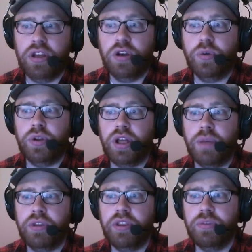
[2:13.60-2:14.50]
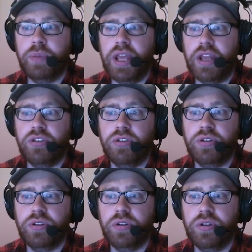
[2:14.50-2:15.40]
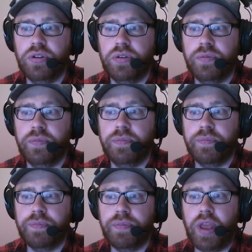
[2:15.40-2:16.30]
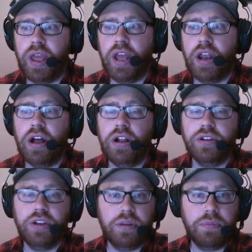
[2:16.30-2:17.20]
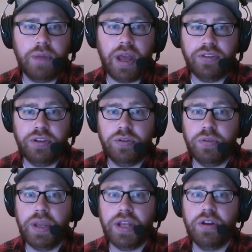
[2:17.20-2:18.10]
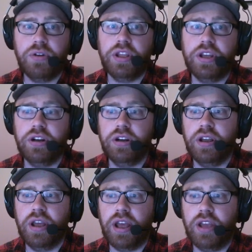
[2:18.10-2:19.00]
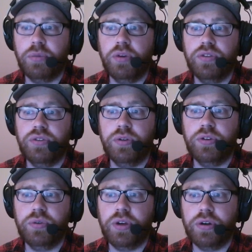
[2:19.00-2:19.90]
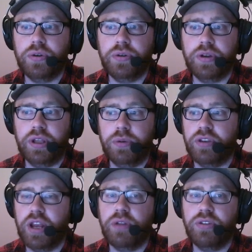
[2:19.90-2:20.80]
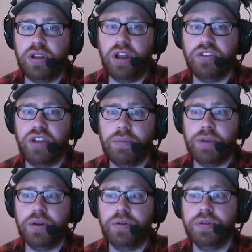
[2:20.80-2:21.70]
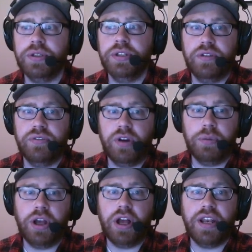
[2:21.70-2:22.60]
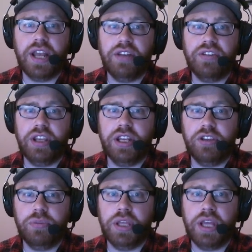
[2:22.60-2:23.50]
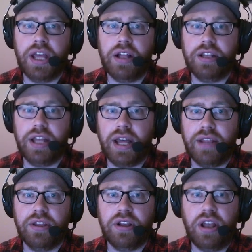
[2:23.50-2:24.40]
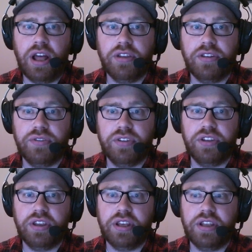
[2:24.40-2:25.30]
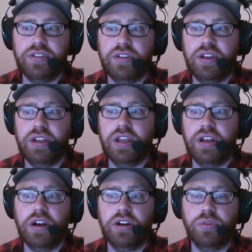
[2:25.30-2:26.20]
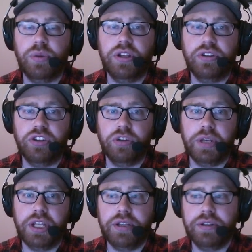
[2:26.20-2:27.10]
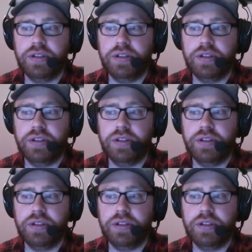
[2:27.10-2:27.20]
we'll come to this page. And I'll ask you to make note here, as most of you do know, it was announced a long time ago, FarmCon 19 is being held at the CLAAS facilities in Harsewinkel, Germany.